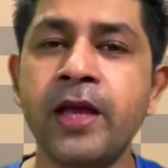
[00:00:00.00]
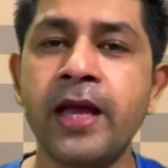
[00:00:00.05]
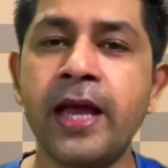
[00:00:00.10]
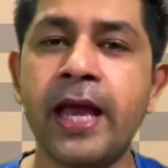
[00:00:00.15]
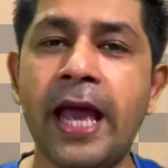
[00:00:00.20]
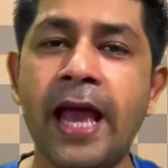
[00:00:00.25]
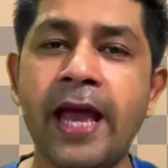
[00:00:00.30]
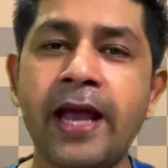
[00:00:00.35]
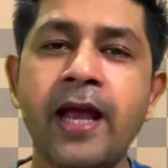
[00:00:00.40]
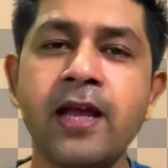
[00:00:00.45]

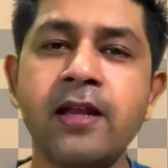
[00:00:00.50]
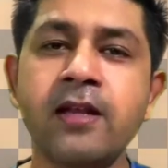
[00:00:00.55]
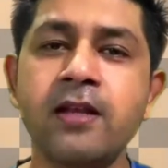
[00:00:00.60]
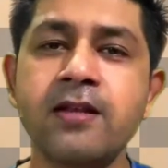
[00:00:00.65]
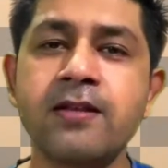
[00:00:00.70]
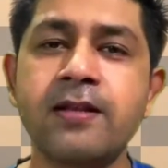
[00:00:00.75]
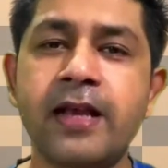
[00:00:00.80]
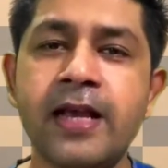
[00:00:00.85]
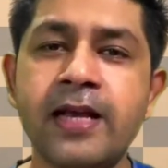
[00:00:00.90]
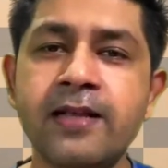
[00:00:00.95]
Again,
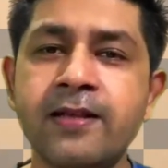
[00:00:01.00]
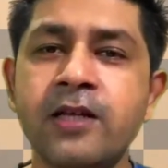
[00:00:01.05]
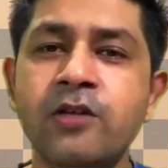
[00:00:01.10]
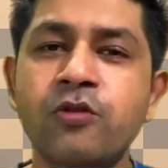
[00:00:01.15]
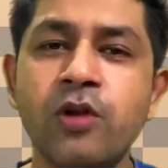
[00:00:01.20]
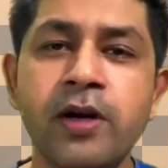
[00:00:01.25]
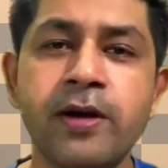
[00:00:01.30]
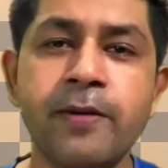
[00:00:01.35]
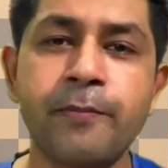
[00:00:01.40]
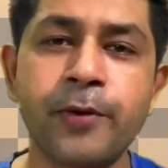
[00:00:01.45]
this
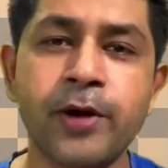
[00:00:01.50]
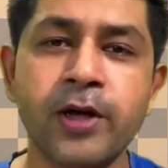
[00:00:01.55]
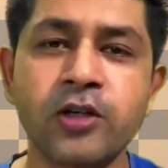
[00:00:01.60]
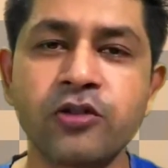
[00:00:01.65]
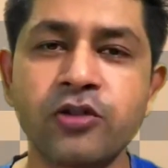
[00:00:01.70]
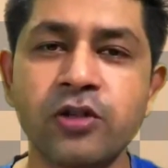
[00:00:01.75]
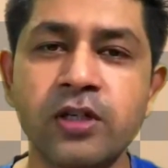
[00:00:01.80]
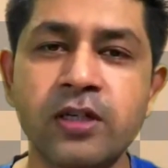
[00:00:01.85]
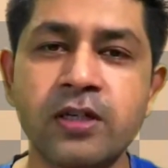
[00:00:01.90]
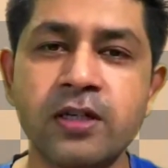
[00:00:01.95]
asexual
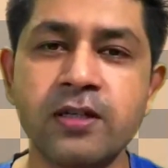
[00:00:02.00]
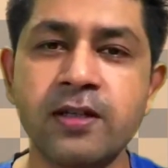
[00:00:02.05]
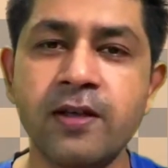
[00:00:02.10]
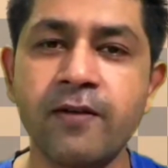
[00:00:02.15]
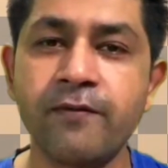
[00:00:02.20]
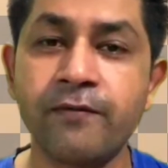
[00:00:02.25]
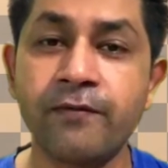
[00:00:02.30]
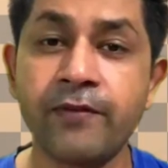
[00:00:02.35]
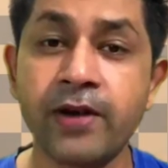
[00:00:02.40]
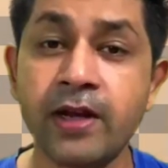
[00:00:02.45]
reproduction, it is a
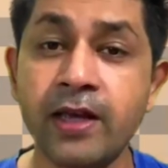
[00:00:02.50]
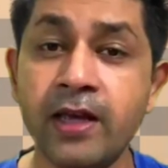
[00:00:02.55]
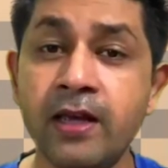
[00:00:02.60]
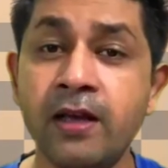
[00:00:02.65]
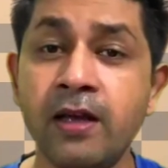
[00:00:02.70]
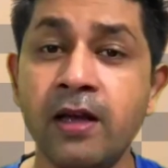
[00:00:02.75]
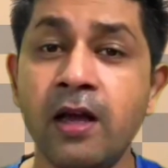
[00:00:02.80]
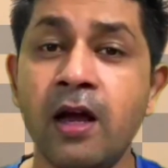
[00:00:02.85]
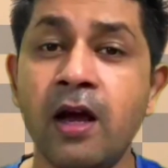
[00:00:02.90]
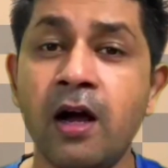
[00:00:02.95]

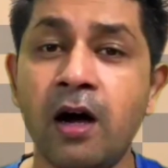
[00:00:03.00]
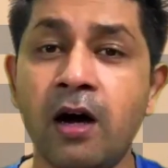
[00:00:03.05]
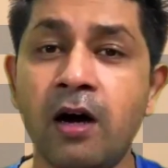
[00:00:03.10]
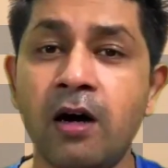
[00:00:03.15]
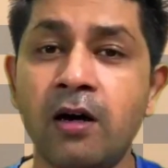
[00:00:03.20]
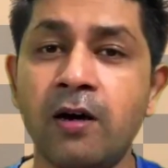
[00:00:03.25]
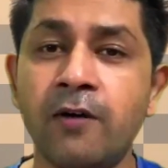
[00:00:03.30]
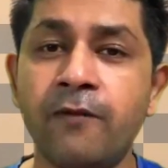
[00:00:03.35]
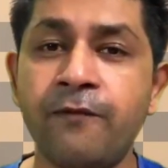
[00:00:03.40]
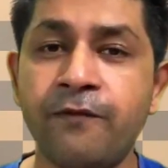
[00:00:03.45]
very
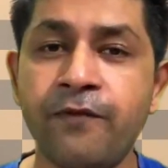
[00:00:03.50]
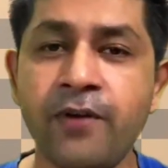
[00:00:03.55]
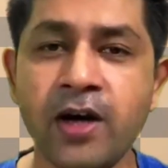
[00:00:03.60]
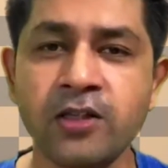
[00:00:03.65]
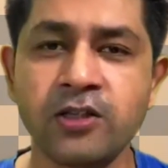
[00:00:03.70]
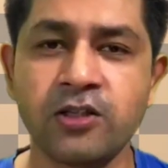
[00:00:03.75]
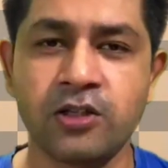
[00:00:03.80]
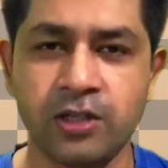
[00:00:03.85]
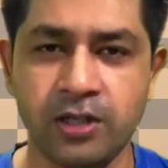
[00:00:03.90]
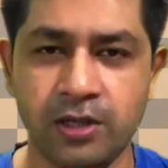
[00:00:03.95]

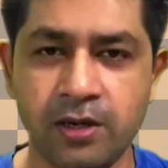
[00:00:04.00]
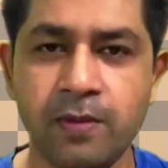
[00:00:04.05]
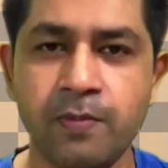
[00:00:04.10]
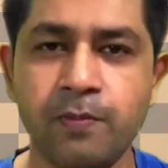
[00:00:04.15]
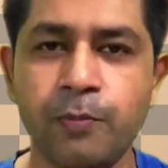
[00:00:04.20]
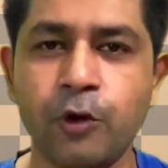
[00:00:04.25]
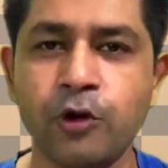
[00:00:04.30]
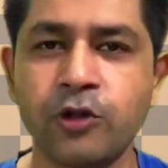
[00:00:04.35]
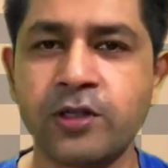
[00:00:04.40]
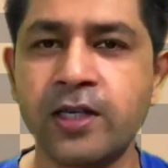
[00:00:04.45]
fast
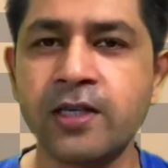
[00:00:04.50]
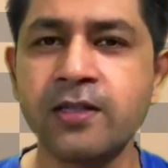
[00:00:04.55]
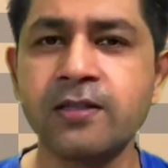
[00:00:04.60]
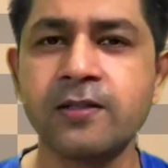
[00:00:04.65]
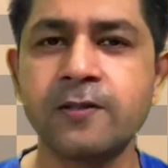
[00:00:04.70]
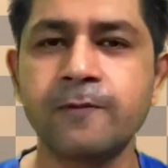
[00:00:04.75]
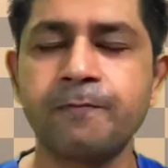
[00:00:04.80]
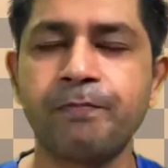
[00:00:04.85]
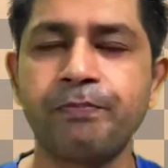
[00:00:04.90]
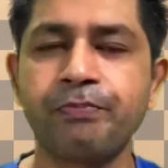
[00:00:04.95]

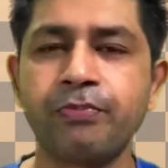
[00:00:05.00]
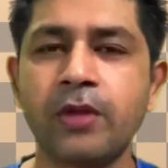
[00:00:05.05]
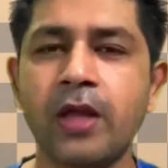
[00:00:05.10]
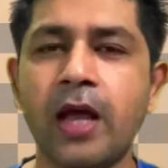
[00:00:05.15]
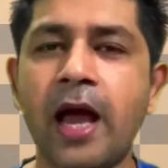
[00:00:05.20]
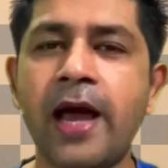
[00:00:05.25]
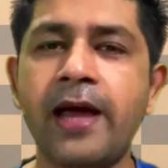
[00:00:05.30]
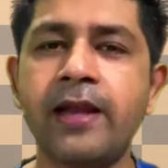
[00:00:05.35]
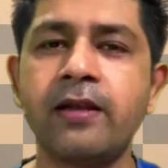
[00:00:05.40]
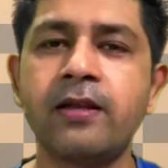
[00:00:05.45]
process,
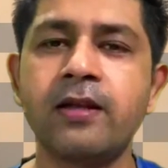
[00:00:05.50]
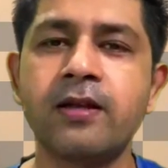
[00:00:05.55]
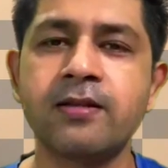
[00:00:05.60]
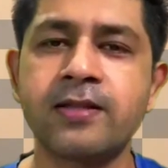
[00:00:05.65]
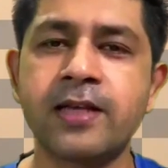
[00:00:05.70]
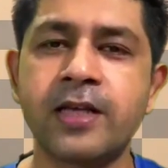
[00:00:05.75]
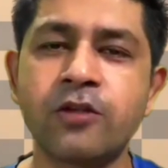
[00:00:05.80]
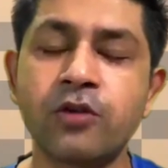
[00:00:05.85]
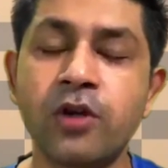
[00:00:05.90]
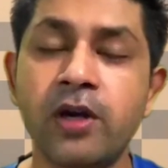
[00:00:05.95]
and the
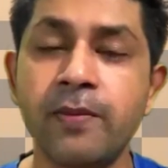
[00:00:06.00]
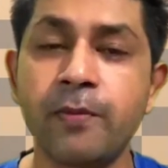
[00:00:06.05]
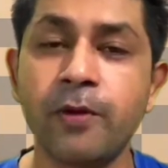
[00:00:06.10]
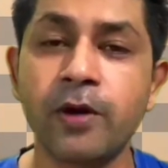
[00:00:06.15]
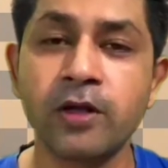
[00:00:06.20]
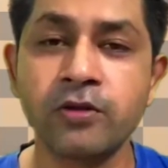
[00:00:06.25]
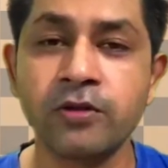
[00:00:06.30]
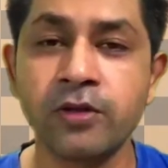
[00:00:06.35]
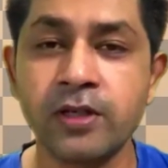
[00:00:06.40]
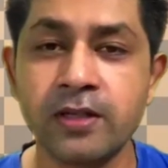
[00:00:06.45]
sexual
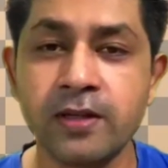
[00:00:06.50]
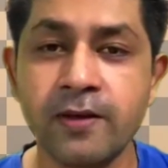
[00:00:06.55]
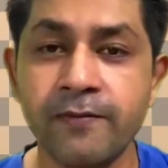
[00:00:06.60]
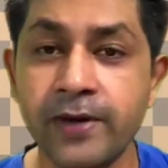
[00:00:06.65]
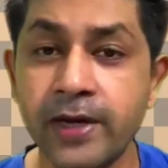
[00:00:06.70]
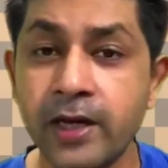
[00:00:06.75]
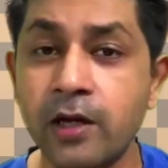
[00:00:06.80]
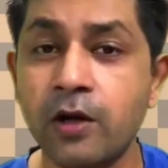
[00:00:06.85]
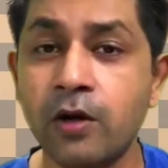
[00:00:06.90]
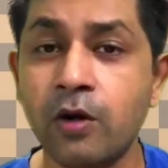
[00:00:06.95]
reproduction is a
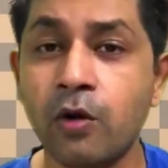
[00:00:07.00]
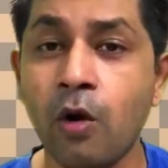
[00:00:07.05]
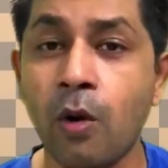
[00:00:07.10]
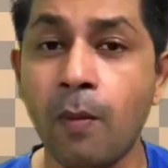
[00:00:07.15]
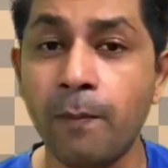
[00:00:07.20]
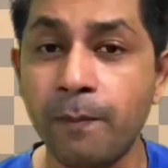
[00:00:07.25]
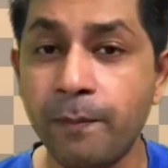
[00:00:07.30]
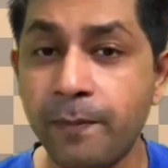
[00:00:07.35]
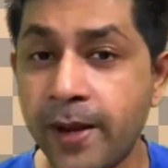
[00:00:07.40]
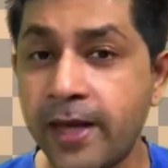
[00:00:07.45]
very
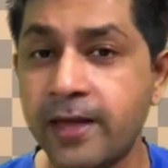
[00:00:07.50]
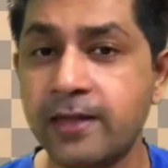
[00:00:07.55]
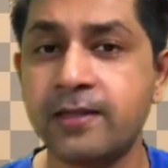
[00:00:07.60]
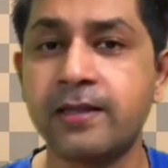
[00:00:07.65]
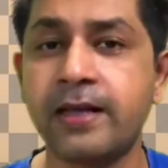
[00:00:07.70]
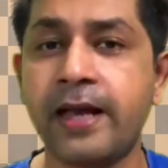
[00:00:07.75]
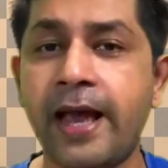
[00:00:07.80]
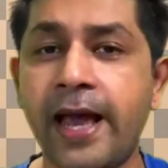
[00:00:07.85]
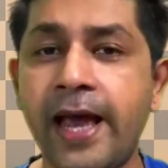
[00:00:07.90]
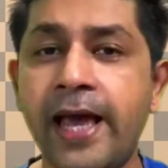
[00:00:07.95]
complex
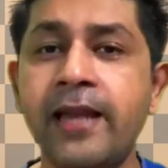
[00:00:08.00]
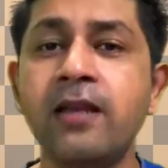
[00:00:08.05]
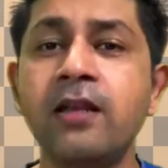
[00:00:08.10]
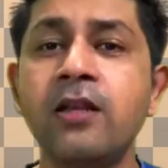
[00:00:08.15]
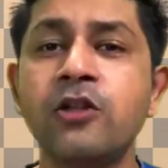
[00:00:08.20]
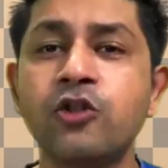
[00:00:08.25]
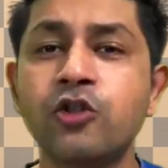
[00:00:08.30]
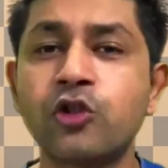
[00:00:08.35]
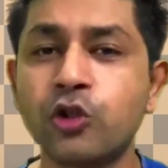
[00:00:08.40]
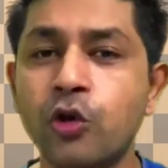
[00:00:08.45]
and
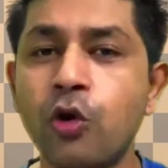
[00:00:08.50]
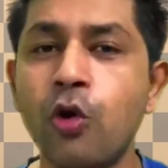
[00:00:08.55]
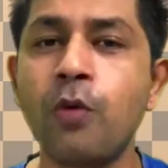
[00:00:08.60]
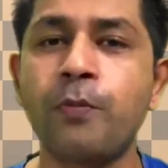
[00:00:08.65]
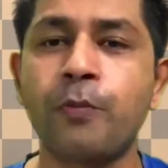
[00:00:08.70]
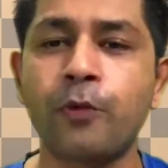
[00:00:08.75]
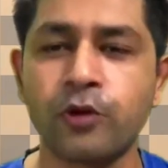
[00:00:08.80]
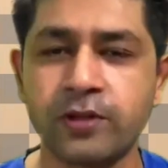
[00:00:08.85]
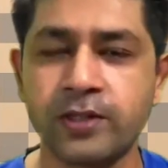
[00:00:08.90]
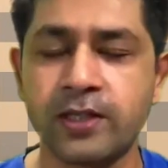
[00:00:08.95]
slow
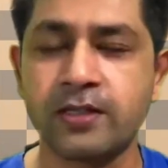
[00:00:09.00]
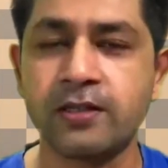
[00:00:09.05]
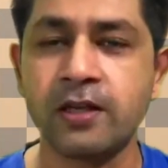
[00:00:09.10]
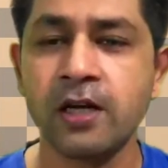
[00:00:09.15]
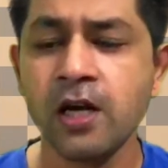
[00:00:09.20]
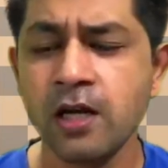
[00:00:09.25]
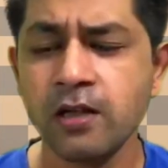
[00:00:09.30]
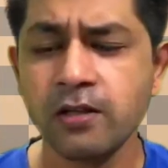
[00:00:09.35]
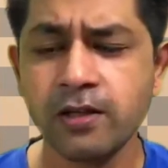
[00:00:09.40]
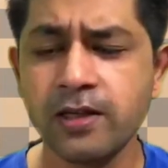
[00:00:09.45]
process.
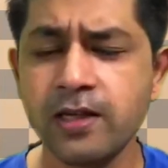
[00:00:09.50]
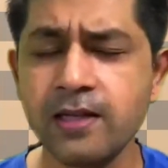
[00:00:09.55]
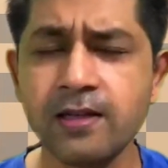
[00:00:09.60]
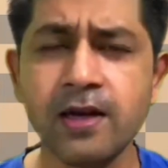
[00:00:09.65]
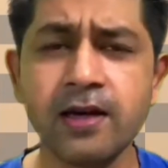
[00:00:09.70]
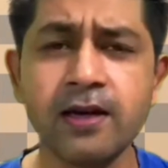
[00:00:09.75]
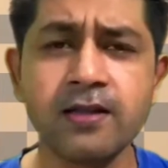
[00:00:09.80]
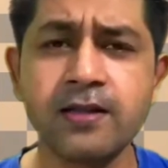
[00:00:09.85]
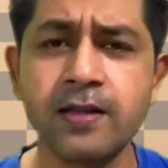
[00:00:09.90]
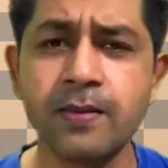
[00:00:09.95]
So these are
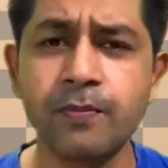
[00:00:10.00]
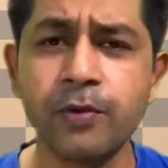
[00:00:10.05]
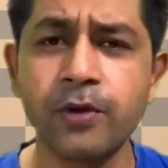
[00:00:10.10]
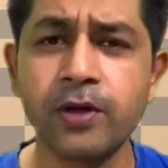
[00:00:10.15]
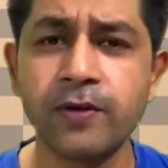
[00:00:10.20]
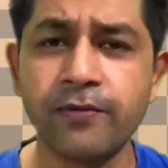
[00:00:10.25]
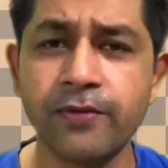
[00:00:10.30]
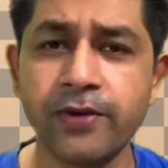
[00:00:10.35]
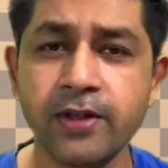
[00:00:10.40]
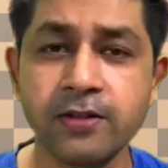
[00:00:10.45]
the simple
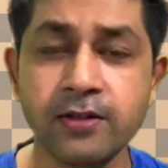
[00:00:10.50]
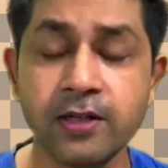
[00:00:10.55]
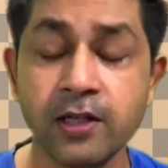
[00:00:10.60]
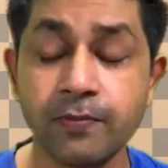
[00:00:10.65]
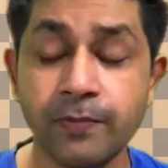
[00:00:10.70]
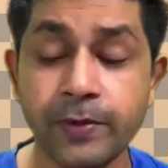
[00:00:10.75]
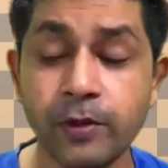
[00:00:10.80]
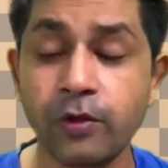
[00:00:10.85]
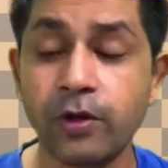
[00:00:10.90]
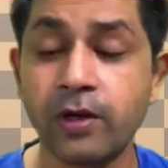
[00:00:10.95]
differences
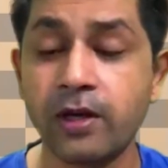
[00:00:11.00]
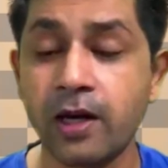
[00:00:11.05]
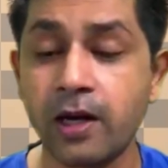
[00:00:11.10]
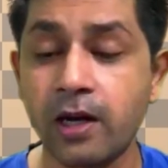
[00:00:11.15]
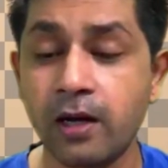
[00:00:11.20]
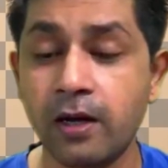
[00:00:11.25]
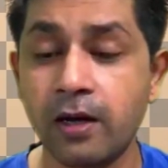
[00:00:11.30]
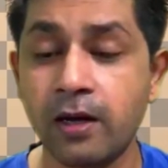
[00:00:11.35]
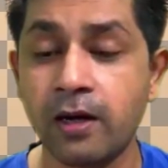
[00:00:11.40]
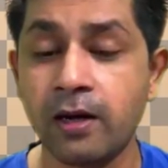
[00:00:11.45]
between
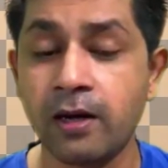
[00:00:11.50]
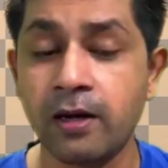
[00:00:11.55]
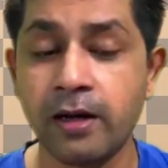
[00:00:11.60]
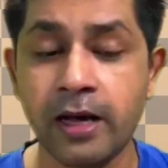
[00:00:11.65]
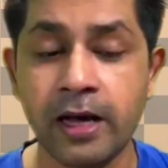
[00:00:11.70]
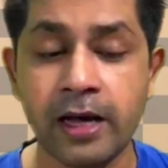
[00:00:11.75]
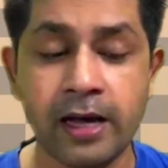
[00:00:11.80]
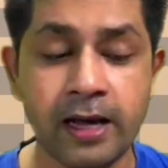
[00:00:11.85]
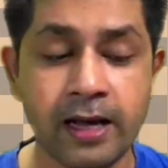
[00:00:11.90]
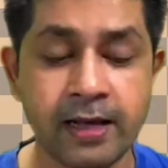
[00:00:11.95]
the
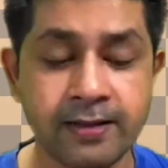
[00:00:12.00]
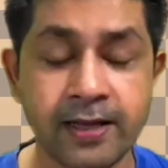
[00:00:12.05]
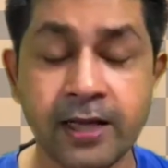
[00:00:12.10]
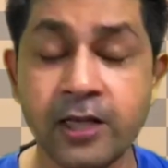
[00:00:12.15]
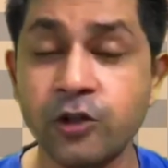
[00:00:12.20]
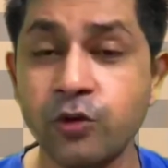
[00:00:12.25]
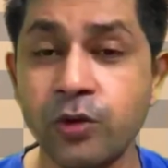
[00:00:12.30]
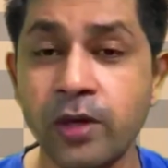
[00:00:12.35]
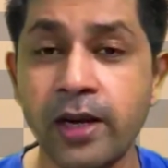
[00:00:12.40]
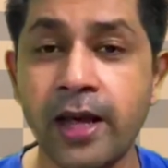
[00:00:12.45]

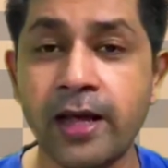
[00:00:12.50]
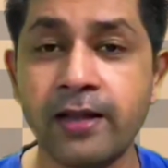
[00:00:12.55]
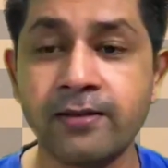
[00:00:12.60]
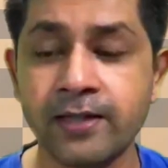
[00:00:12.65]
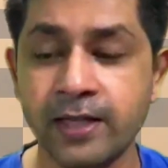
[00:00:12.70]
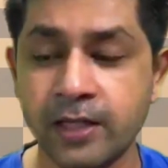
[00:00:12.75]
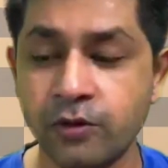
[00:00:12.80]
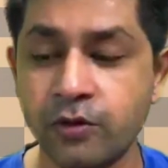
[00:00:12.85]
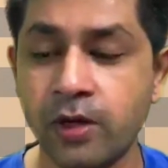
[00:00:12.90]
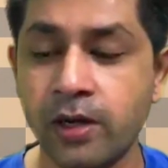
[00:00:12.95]
asexual and
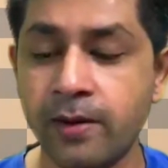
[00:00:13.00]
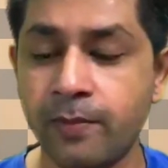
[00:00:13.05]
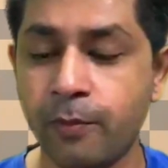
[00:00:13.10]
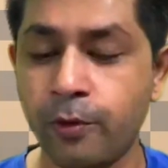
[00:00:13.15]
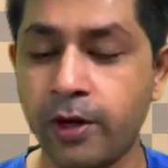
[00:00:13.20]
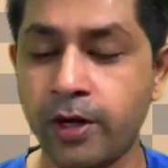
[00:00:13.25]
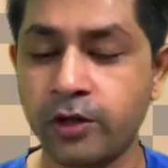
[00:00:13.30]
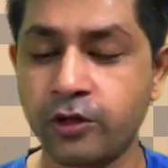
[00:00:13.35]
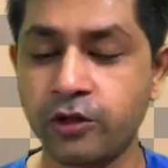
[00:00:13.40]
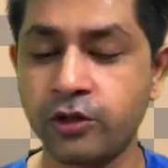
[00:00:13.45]
sexual
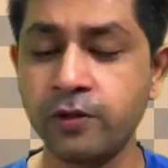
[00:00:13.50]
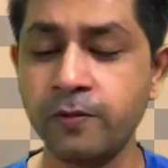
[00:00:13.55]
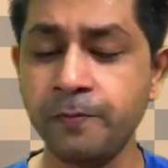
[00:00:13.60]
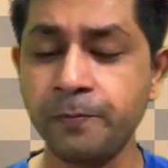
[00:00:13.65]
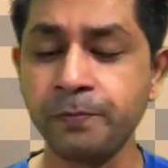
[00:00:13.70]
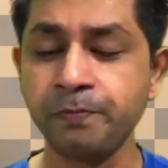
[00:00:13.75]
reproduction.